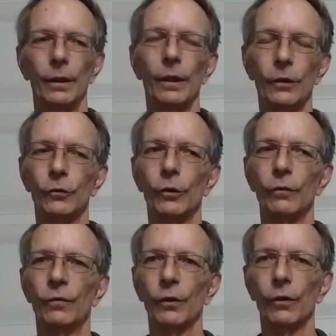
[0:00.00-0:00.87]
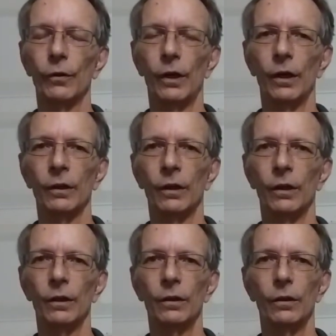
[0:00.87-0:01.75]
it's good for the long
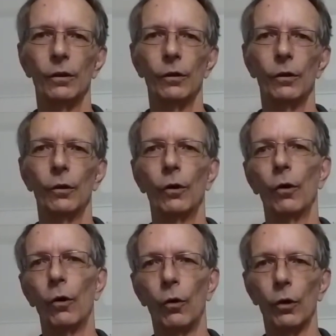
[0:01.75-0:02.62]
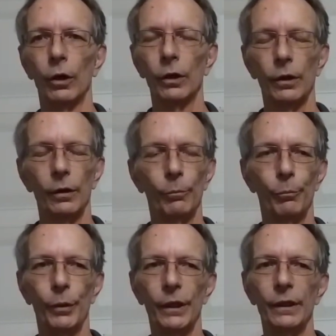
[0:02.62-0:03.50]
haul. Or
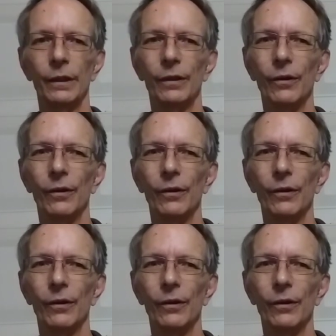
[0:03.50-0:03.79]
B,